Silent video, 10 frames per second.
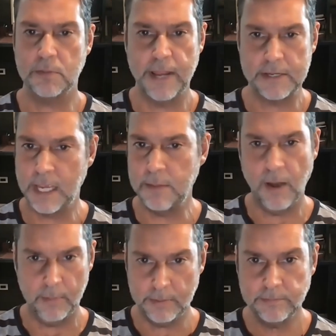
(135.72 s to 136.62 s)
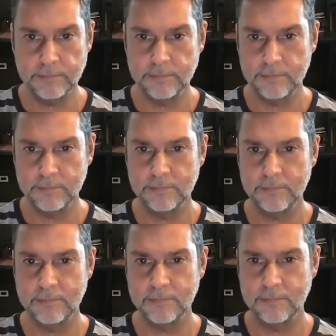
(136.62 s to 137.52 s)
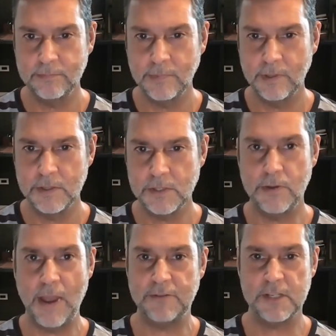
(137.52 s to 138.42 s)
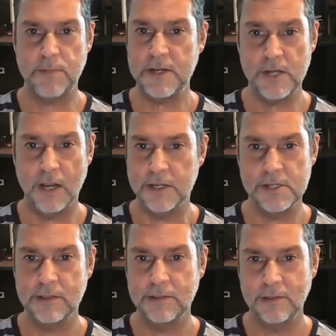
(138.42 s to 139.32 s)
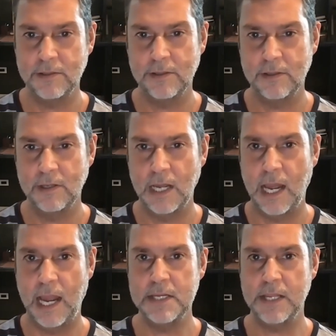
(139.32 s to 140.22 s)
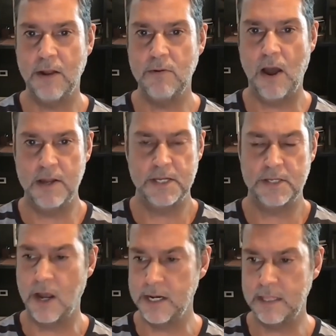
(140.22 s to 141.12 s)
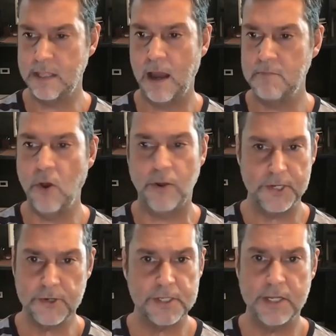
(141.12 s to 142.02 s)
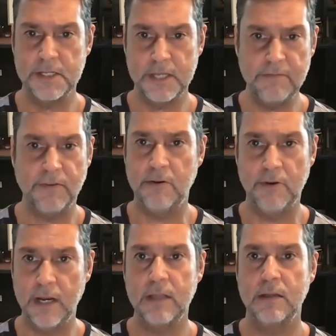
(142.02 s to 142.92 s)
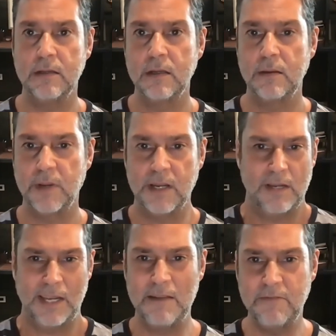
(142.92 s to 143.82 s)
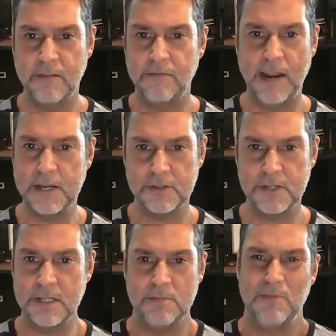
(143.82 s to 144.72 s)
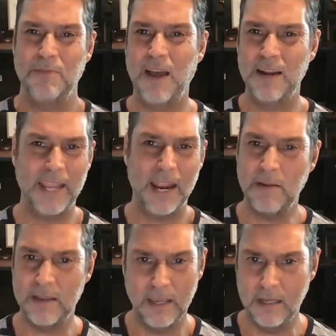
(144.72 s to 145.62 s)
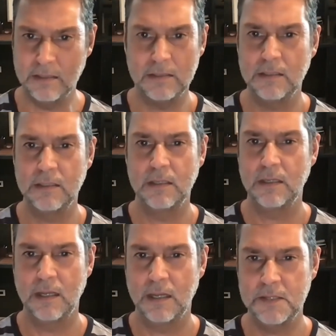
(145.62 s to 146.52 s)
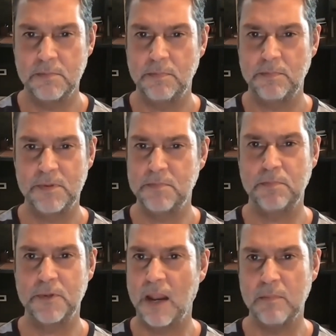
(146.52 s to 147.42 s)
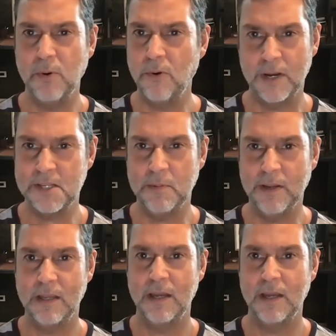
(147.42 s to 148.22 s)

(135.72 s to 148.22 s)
now to keep up. So you have to specialize. And you know, I decided that I'm not interested in DeFi really, because I came from the financial system and I don't care about yield. It's, it's kind of boring to me.